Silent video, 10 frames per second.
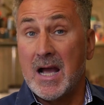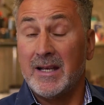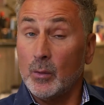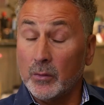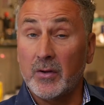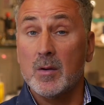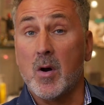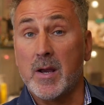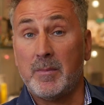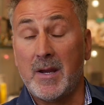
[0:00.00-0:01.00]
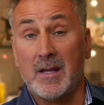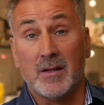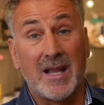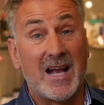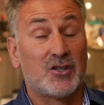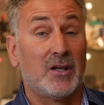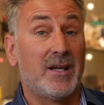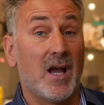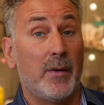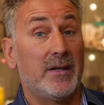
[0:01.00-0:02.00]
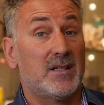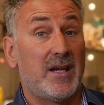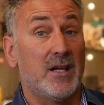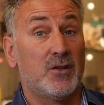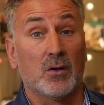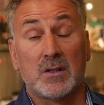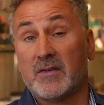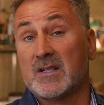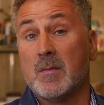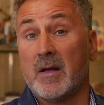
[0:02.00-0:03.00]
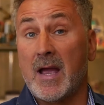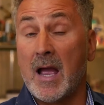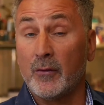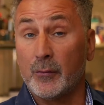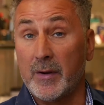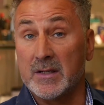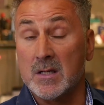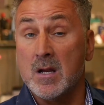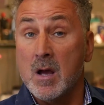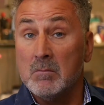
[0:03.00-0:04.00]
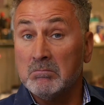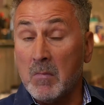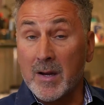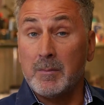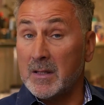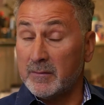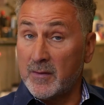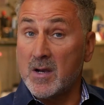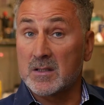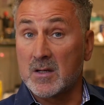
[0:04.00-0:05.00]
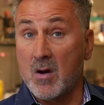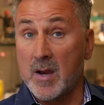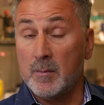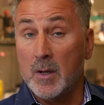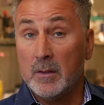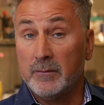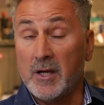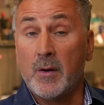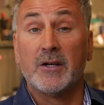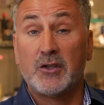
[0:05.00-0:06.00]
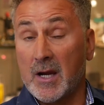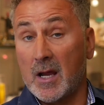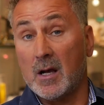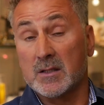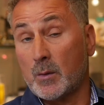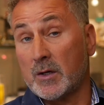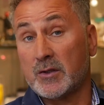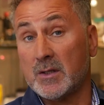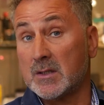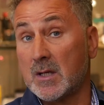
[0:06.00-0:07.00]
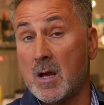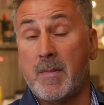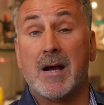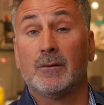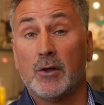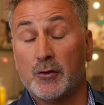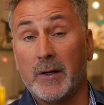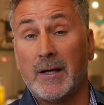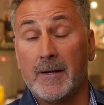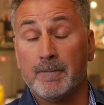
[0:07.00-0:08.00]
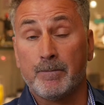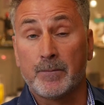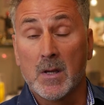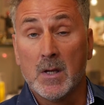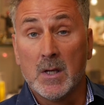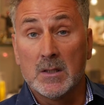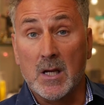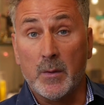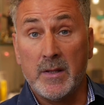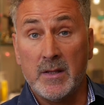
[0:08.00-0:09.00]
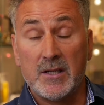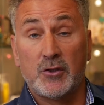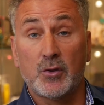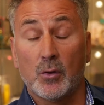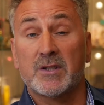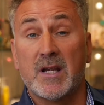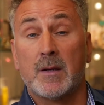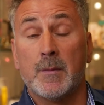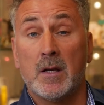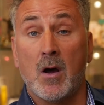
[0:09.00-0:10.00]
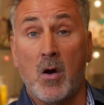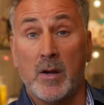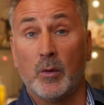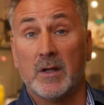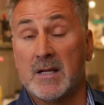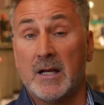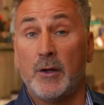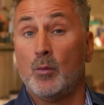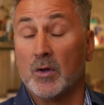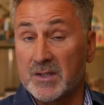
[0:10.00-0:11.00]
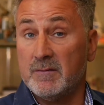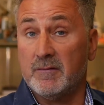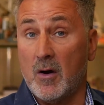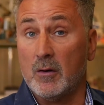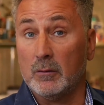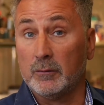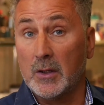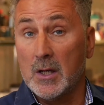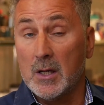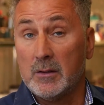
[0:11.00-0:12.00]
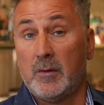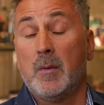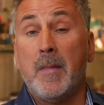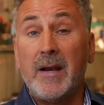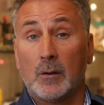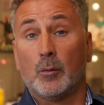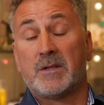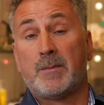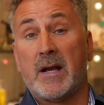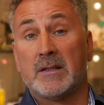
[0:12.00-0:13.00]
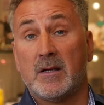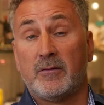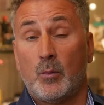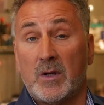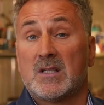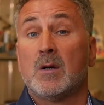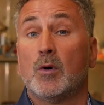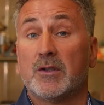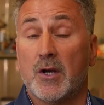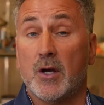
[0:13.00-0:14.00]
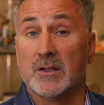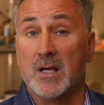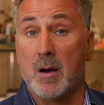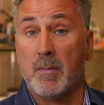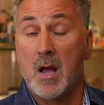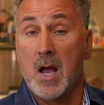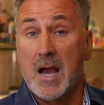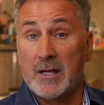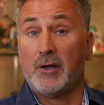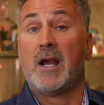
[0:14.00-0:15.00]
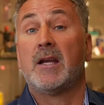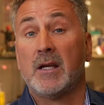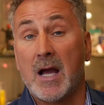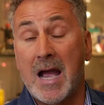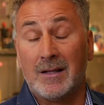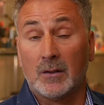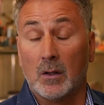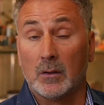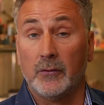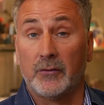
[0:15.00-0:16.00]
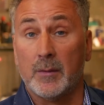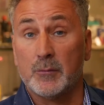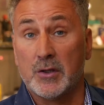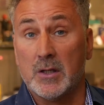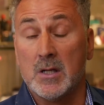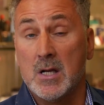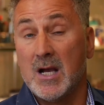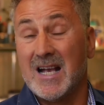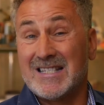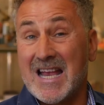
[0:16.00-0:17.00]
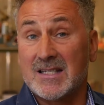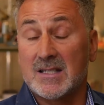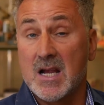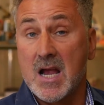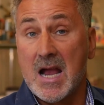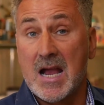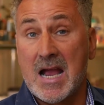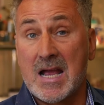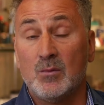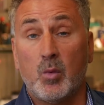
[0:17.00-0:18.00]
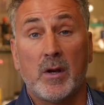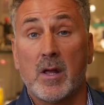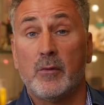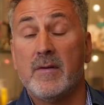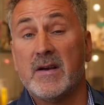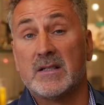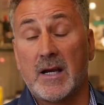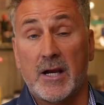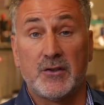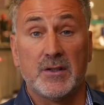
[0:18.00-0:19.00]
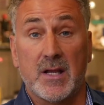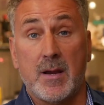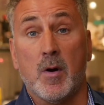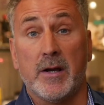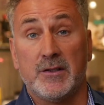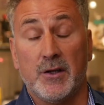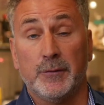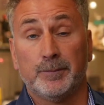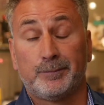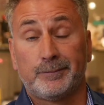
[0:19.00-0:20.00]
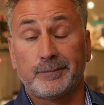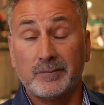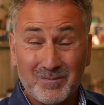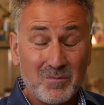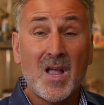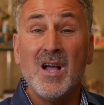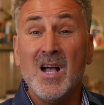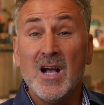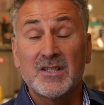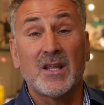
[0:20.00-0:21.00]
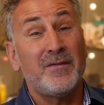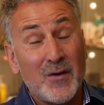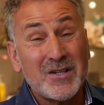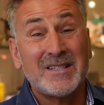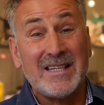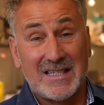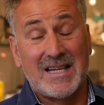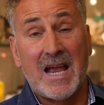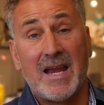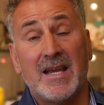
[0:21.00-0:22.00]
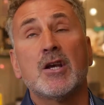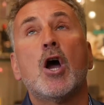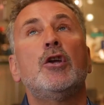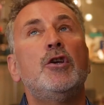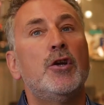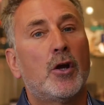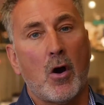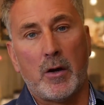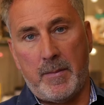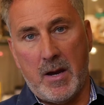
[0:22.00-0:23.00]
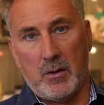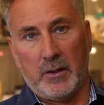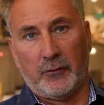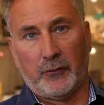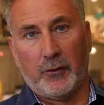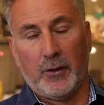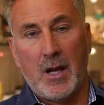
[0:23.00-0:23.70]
And it also might be that actually going to see a doctor for some other health reason might be the first time that you actually get asked questions about your drinking. So in this short segment, I want to tell you what's involved from a medical perspective when someone turns up and you get your alcohol consumption assessed and what other investigations they might do. So the first thing to say is you got to be honest.